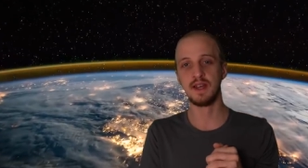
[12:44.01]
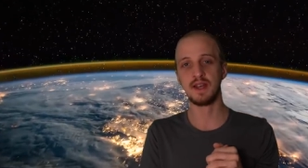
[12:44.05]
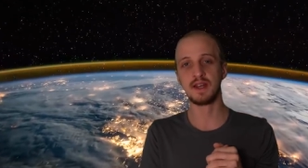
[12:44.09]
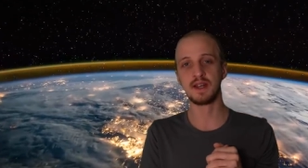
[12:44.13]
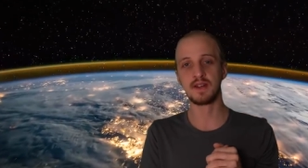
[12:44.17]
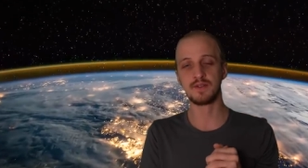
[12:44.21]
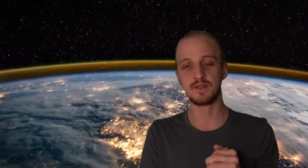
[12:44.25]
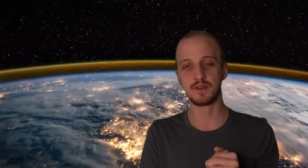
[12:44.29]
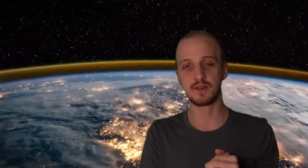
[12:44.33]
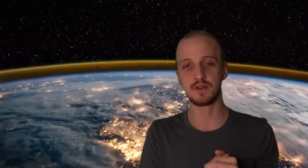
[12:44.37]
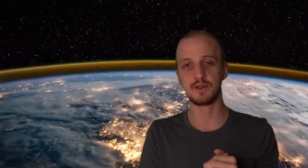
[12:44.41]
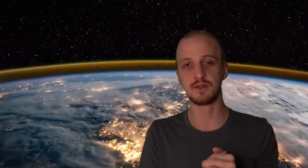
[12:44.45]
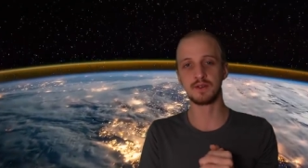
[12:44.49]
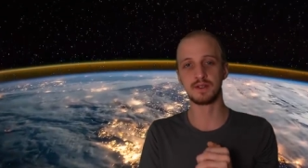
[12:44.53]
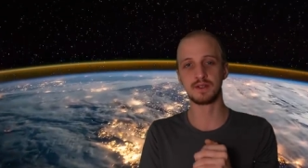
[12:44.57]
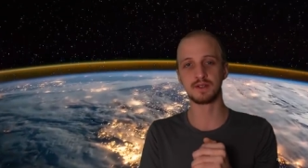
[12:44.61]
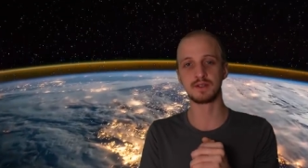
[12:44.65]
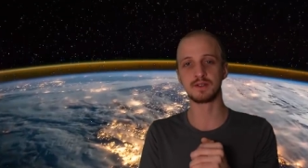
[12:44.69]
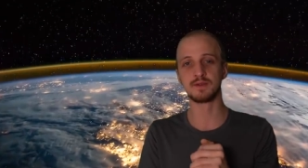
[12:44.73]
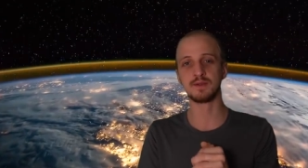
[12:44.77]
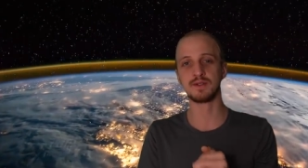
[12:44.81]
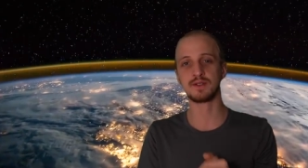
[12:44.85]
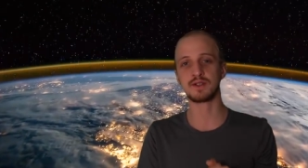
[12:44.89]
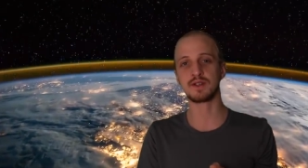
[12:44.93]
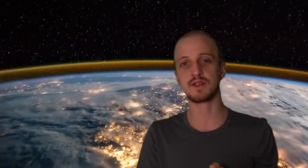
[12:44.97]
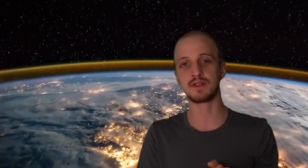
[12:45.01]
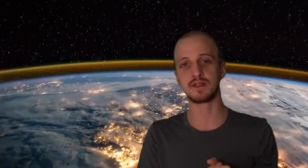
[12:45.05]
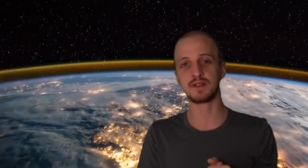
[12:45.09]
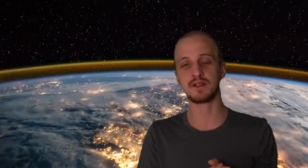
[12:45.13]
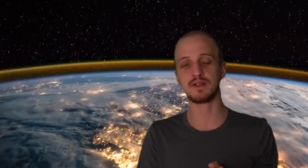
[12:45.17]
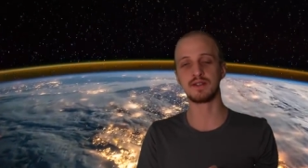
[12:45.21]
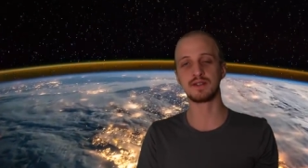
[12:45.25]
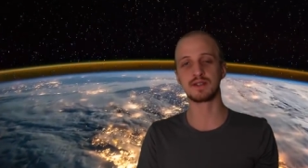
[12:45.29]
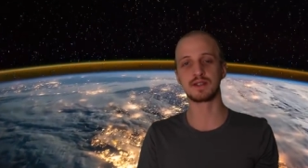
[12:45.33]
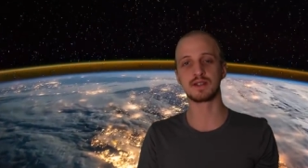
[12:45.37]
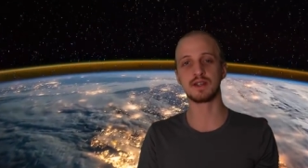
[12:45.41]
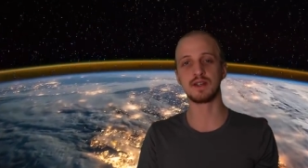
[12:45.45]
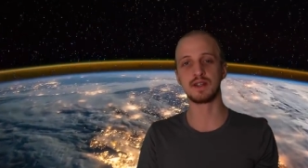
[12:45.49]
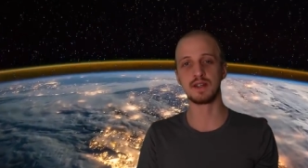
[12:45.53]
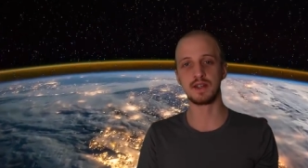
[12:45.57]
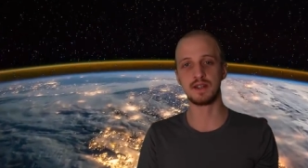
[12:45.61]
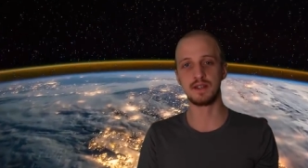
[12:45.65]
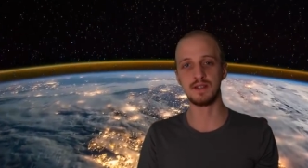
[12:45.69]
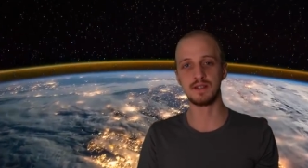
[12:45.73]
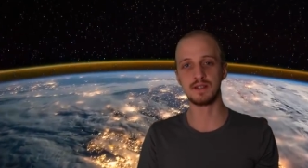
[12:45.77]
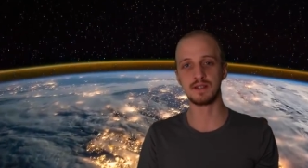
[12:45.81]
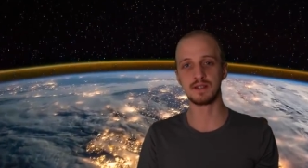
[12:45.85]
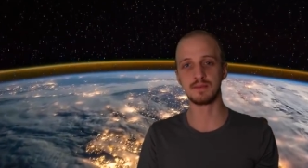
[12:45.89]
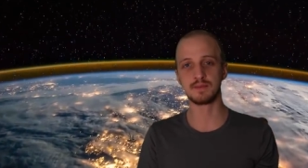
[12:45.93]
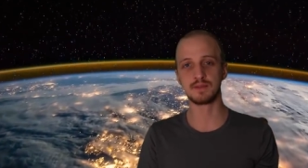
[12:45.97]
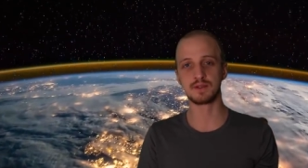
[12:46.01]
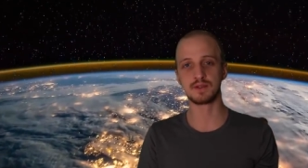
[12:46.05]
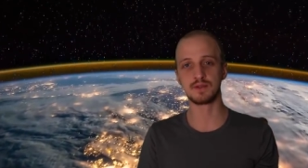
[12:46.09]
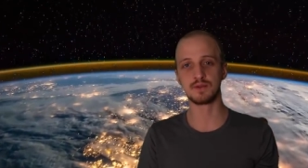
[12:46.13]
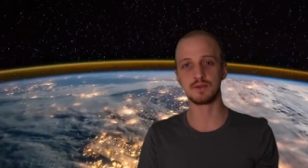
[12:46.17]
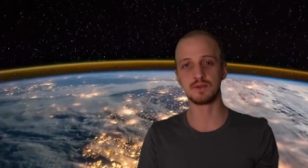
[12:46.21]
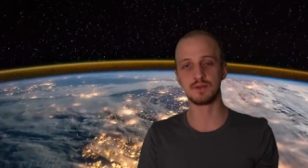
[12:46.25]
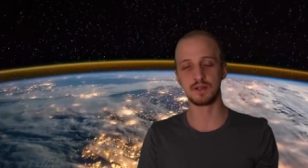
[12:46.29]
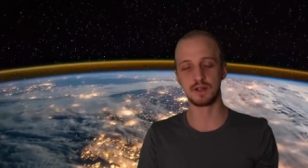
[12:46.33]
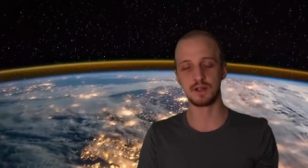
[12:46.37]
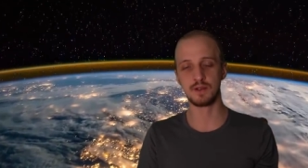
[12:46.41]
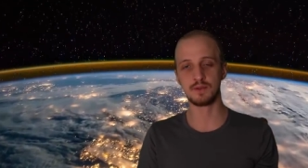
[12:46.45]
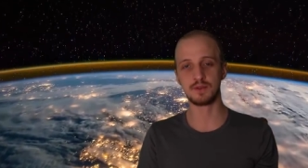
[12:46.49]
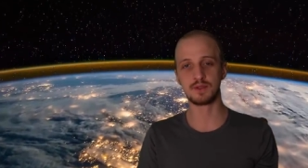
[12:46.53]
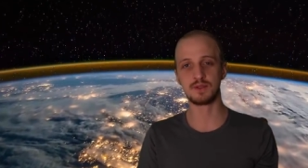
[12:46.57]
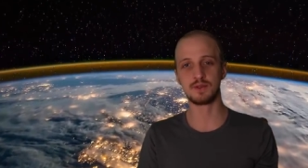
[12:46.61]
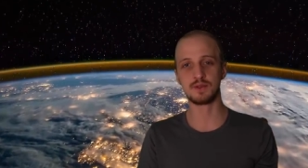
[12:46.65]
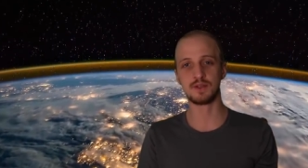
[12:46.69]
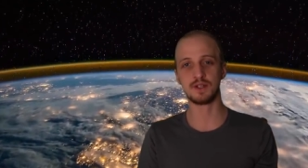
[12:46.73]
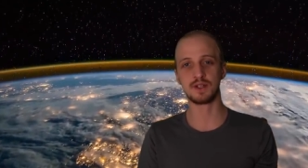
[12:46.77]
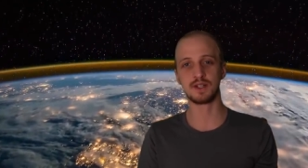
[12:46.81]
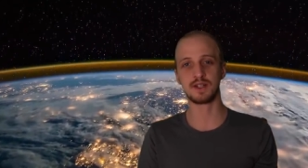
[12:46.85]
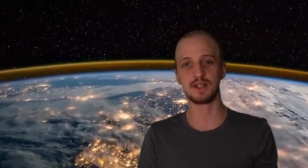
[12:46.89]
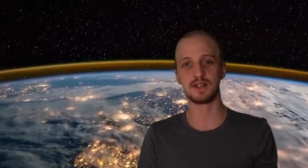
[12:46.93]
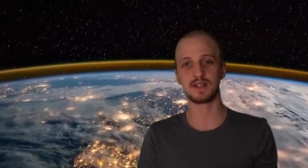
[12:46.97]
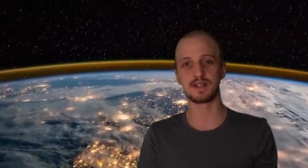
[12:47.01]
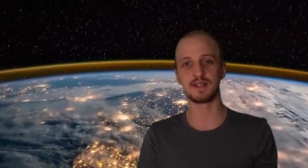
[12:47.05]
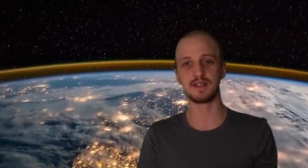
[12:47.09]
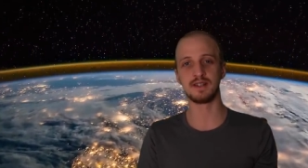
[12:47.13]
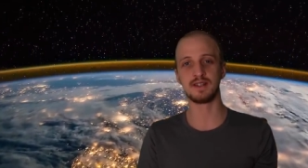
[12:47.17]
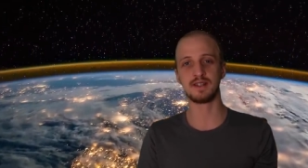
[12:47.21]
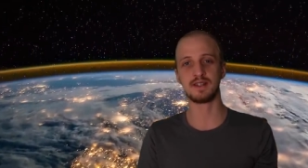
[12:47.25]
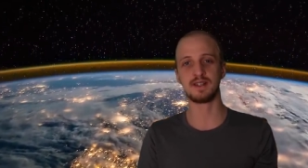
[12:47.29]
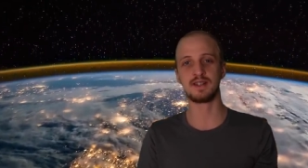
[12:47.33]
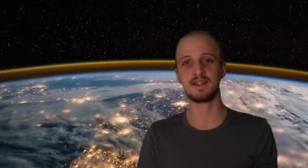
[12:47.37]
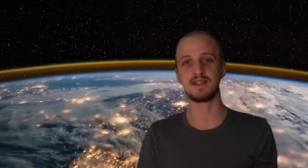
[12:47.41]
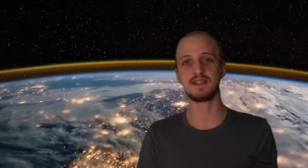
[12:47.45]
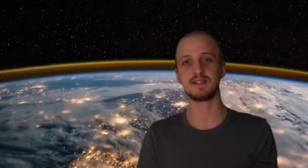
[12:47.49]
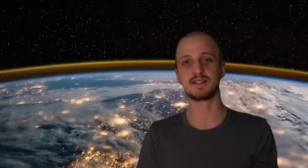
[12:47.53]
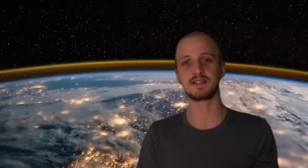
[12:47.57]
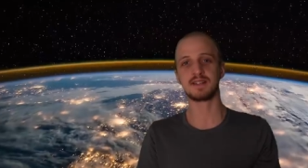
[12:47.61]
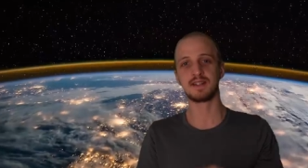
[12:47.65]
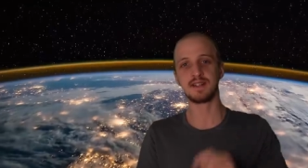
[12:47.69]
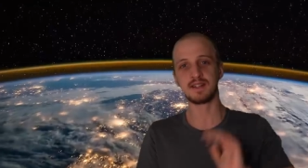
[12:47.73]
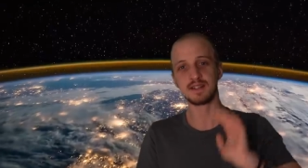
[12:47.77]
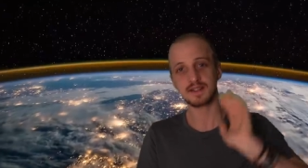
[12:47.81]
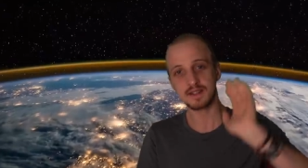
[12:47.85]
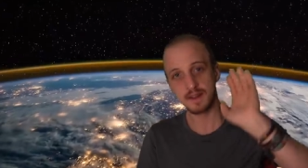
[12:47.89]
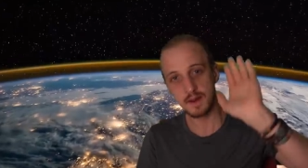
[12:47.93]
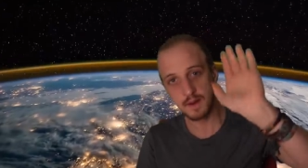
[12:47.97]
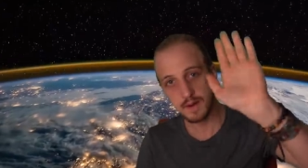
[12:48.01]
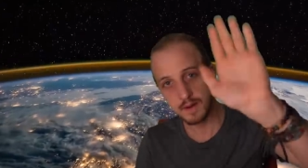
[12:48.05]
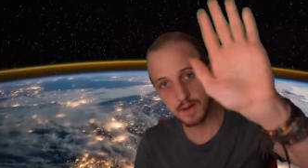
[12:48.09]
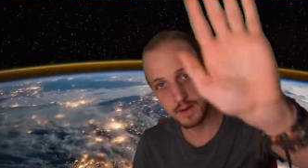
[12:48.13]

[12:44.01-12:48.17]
And if you're going out to enjoy the night sky anytime soon, I wish you good luck and clear skies.